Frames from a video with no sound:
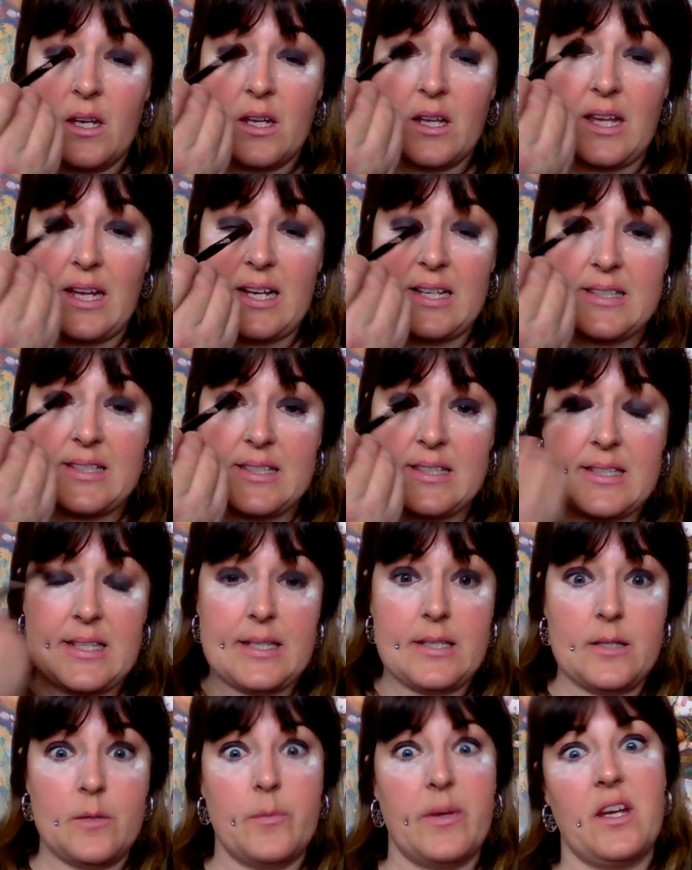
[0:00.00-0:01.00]
glasses
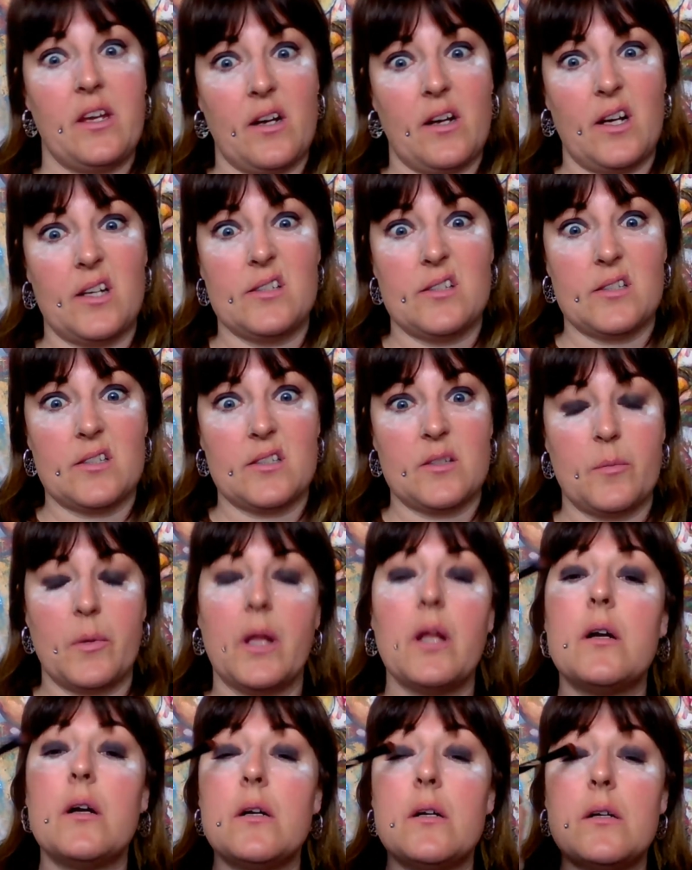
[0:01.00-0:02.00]
tend to make your eyes look
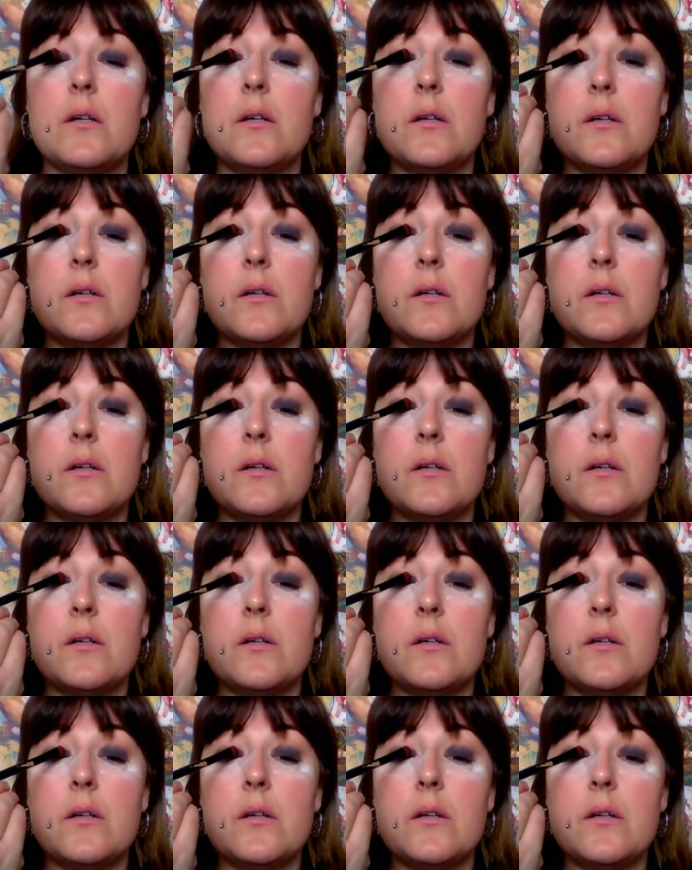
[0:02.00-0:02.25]
smaller.